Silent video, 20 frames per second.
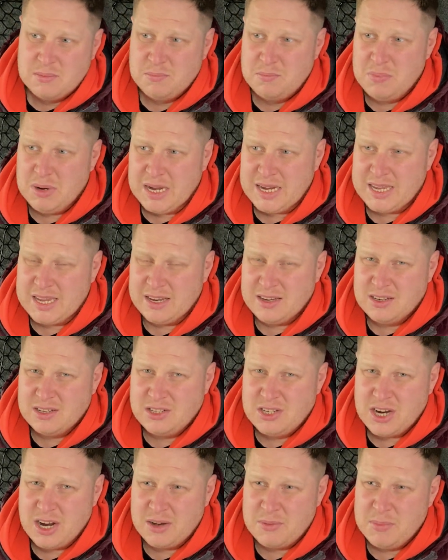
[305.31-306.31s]
back end of
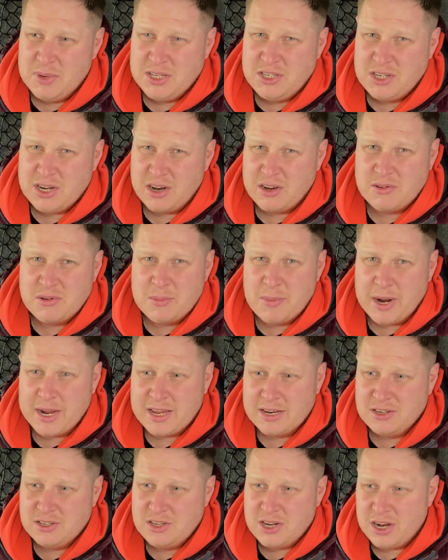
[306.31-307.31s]
January, mid-January, back
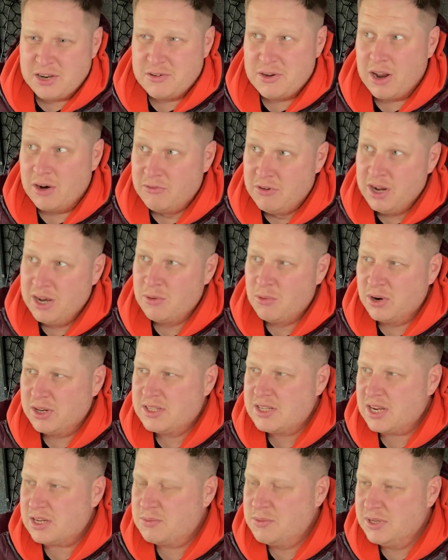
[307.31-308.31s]
end of January. I really want to
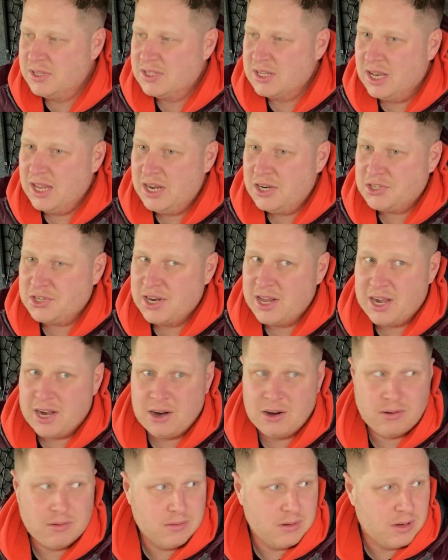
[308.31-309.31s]
test my insulation
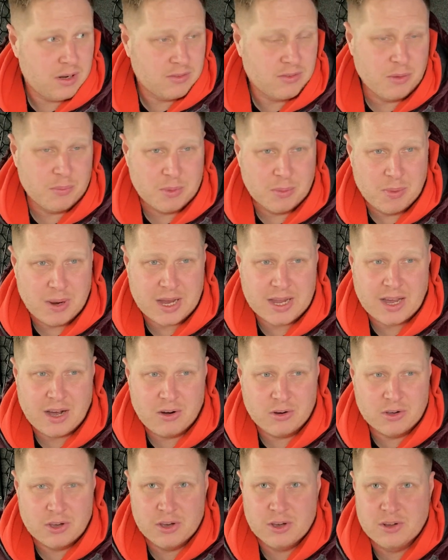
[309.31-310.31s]
out. I've got my
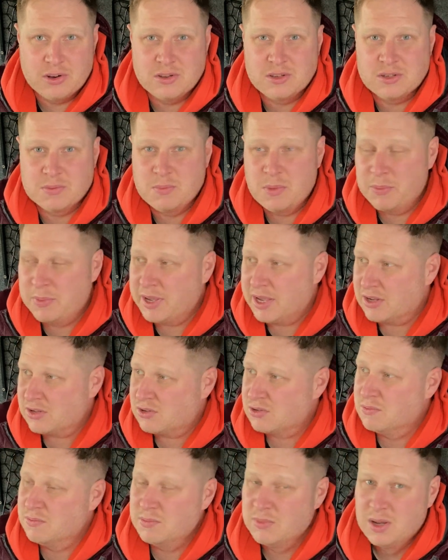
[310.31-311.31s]
blackout curtains, maybe get
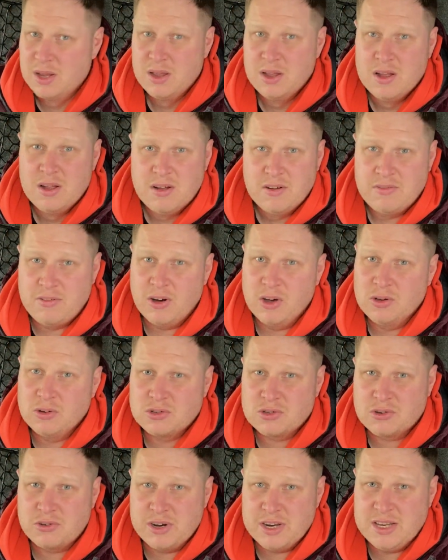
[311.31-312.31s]
some foil
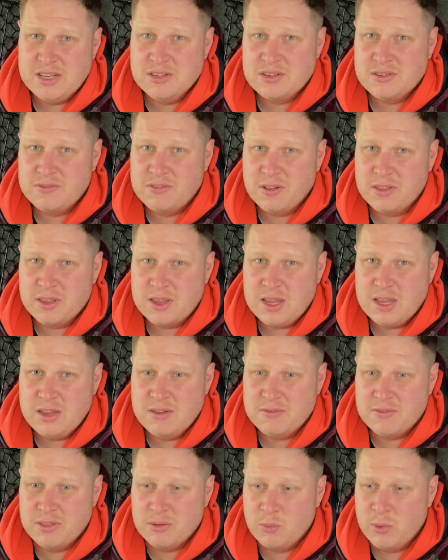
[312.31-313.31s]
screens for the
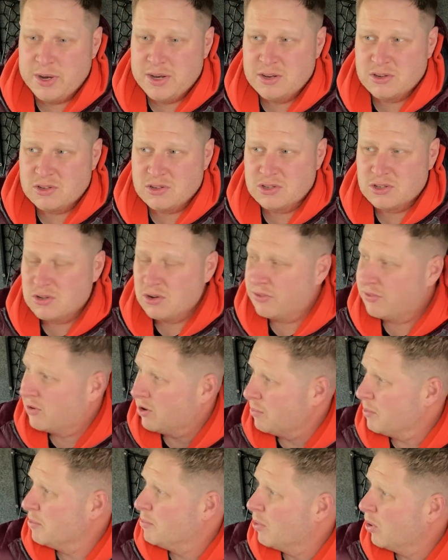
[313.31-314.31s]
windows and stuff.
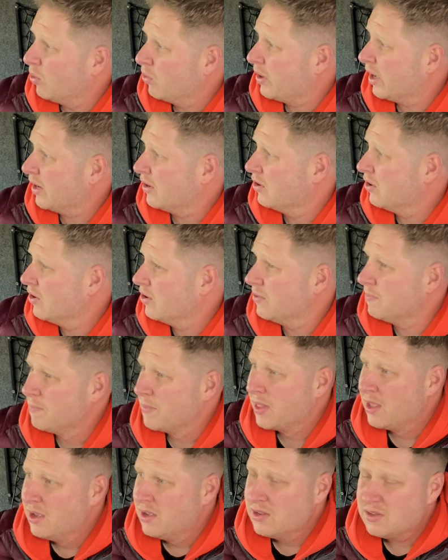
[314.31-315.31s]
Got my bulkhead curtain.
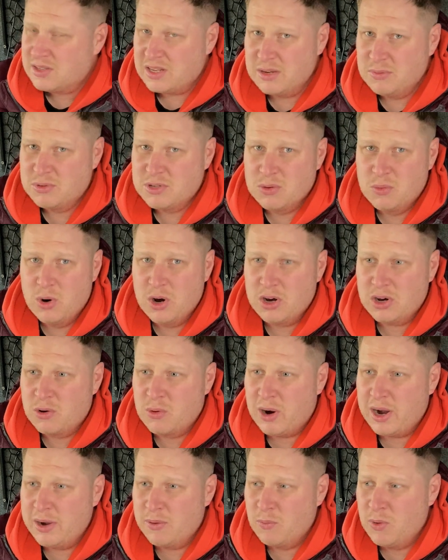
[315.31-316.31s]
Seems to work
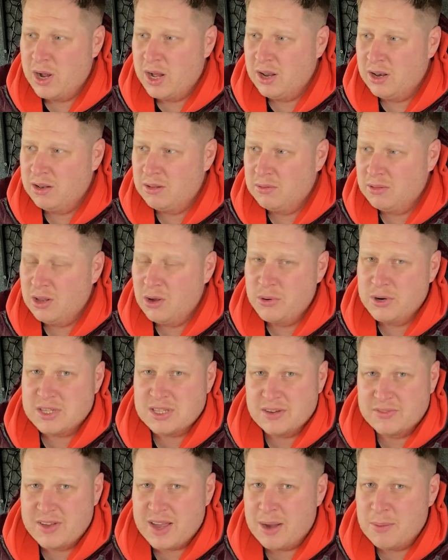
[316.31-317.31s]
quite well. Lowest
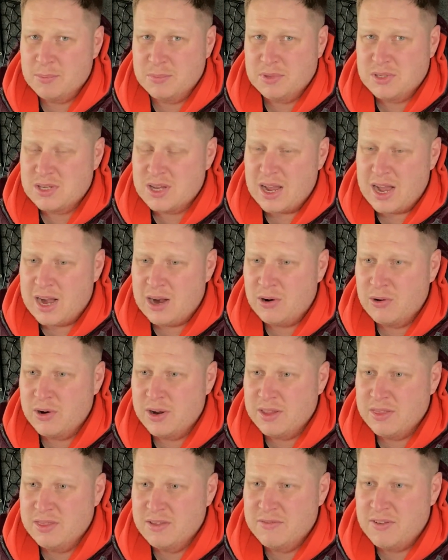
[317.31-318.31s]
I've camped out
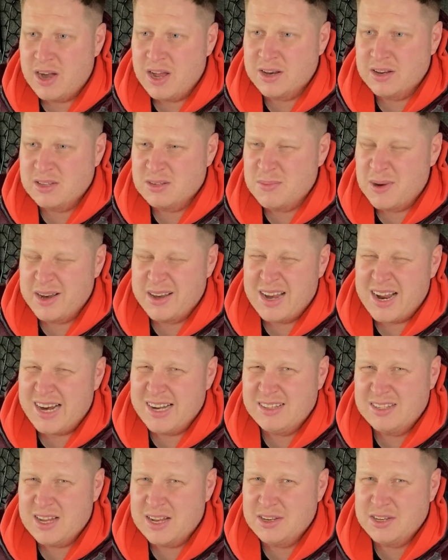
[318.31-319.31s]
in the van is about
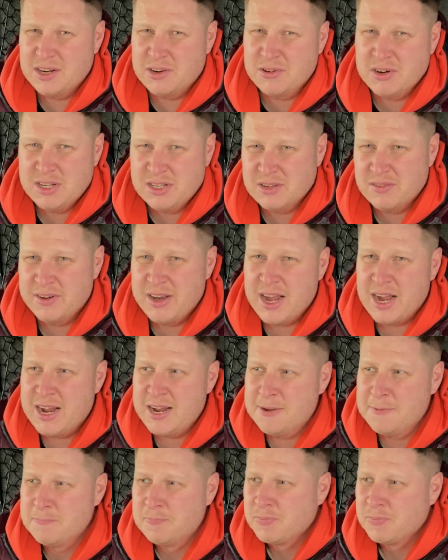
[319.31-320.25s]
9-10 degrees overnight.